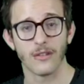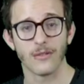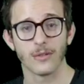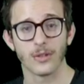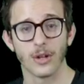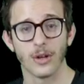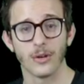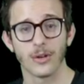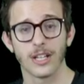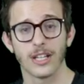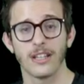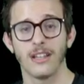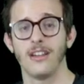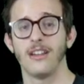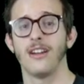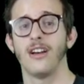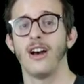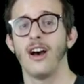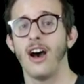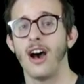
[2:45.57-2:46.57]
of Logan
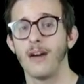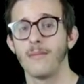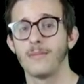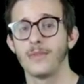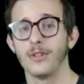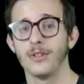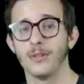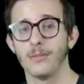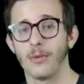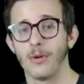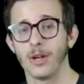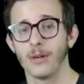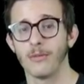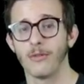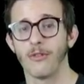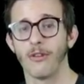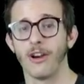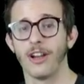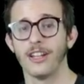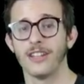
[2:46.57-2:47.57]
up to the point
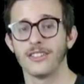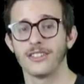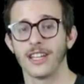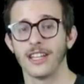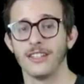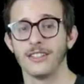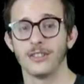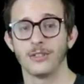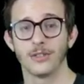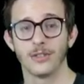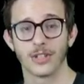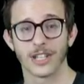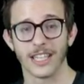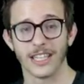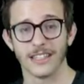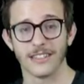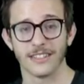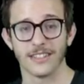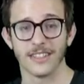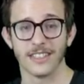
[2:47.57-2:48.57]
before I decided to look
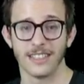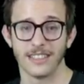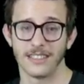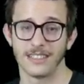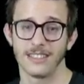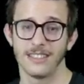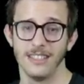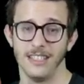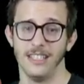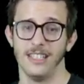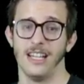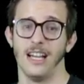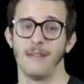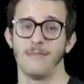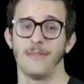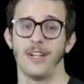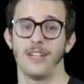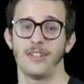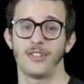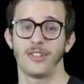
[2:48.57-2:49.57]
into this.
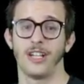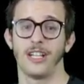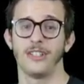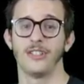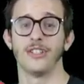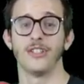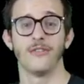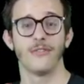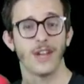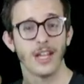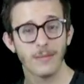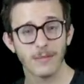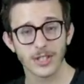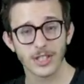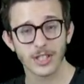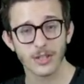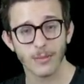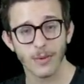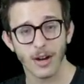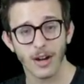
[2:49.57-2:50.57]
I'm not trying to defend
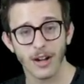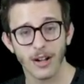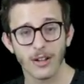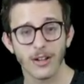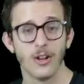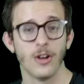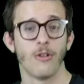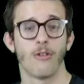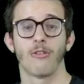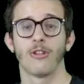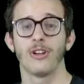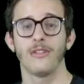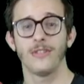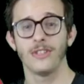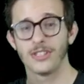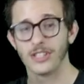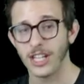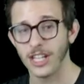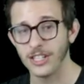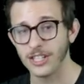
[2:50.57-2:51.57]
Mr. Paul or
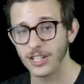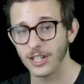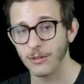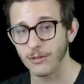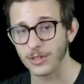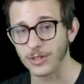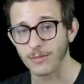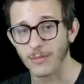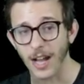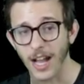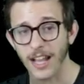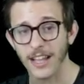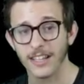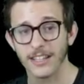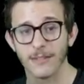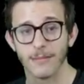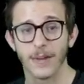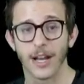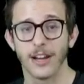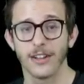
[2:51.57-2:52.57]
even change anyone's
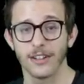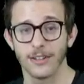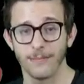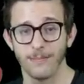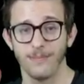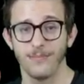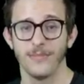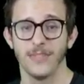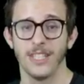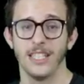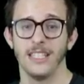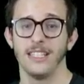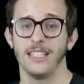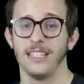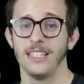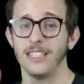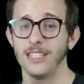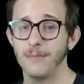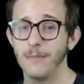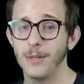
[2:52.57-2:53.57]
mind about him.
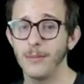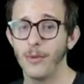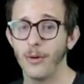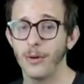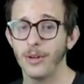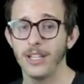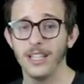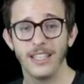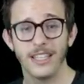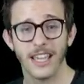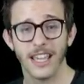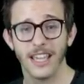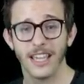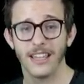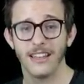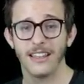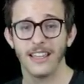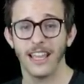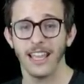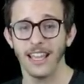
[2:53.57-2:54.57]
He's a big boy, he
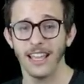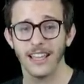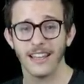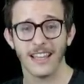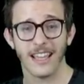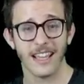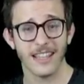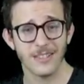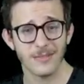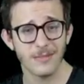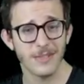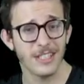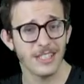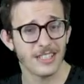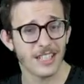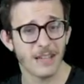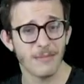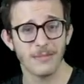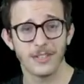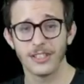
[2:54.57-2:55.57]
can, and has been
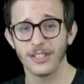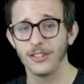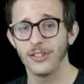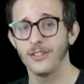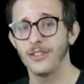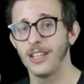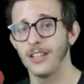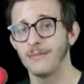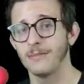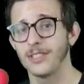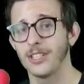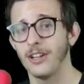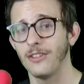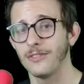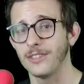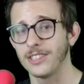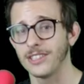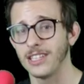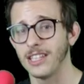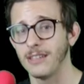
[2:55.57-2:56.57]
attempting to do that
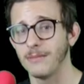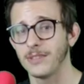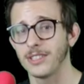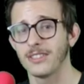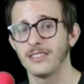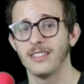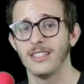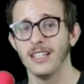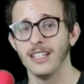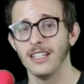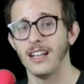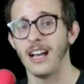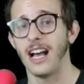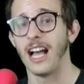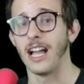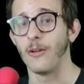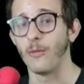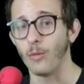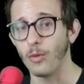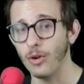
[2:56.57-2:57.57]
himself, it seems.
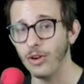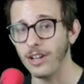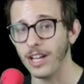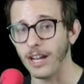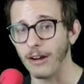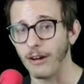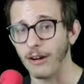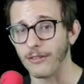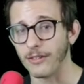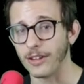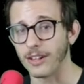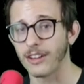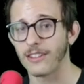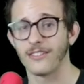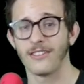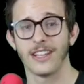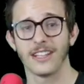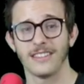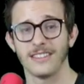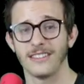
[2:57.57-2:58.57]
I would, however,
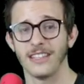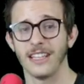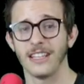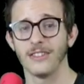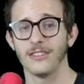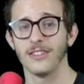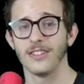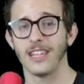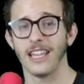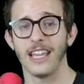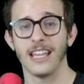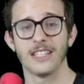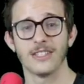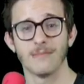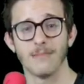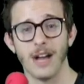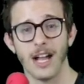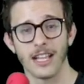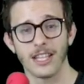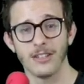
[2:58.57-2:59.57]
like to take a look at his
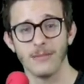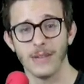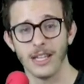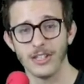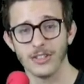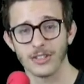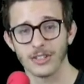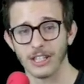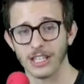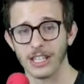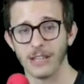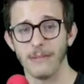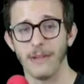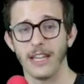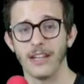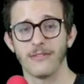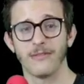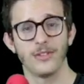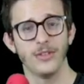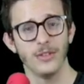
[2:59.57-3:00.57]
mockumentary he
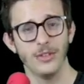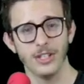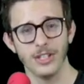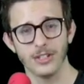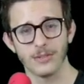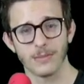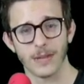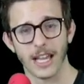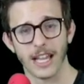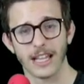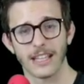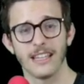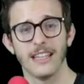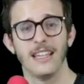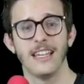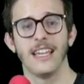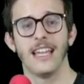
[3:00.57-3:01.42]
made a few years back